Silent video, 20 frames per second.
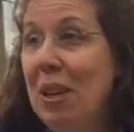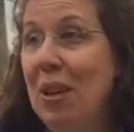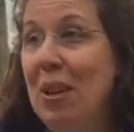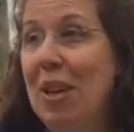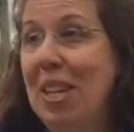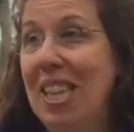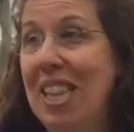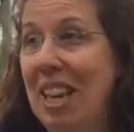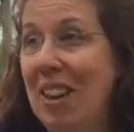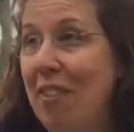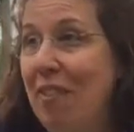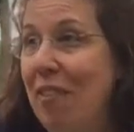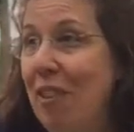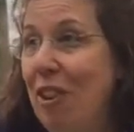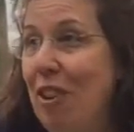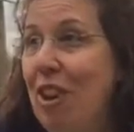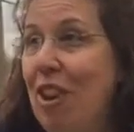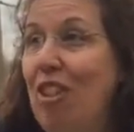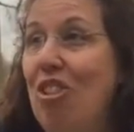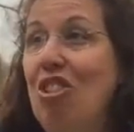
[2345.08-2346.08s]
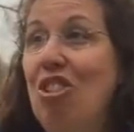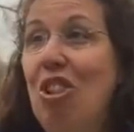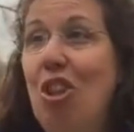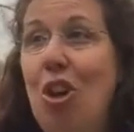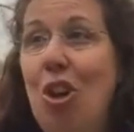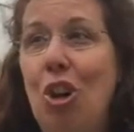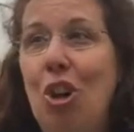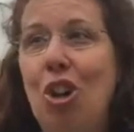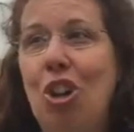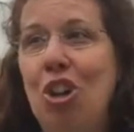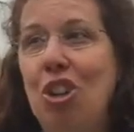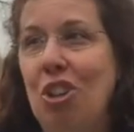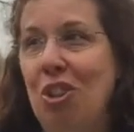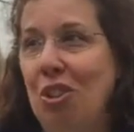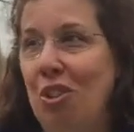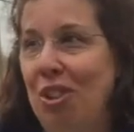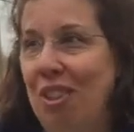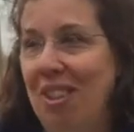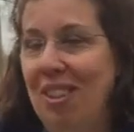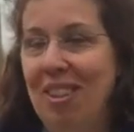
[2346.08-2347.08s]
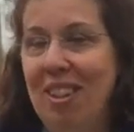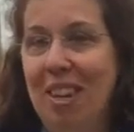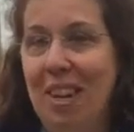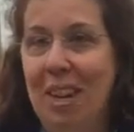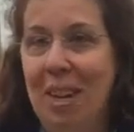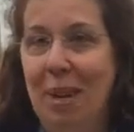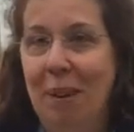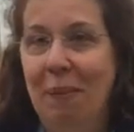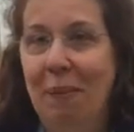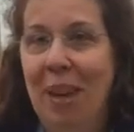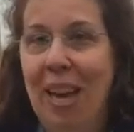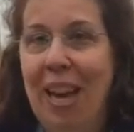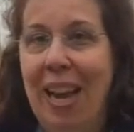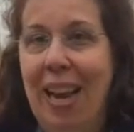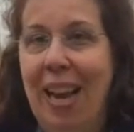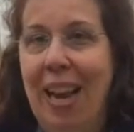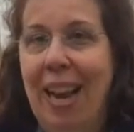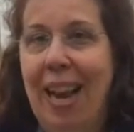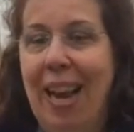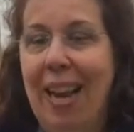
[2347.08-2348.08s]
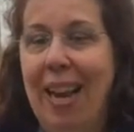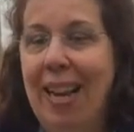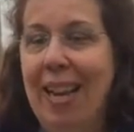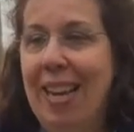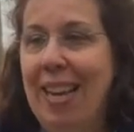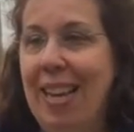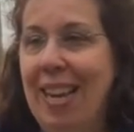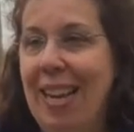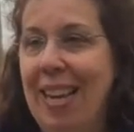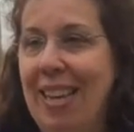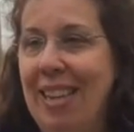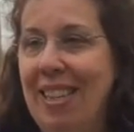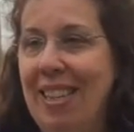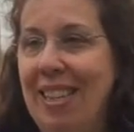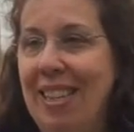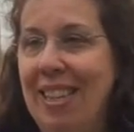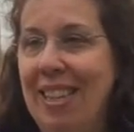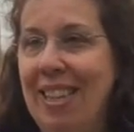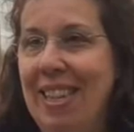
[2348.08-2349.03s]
going there for a long, long time. And